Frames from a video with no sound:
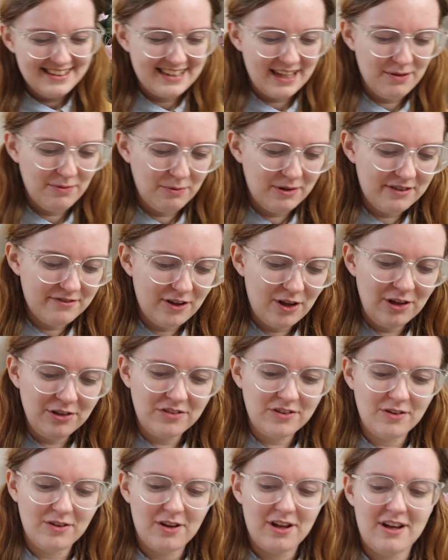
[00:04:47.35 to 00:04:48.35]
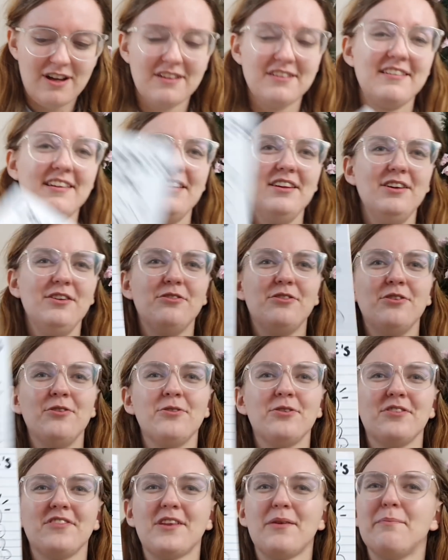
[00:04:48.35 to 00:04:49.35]
Then we've also got
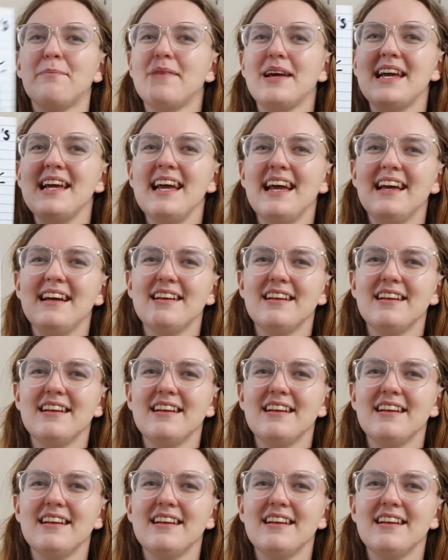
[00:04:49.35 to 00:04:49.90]
Doodles in Me.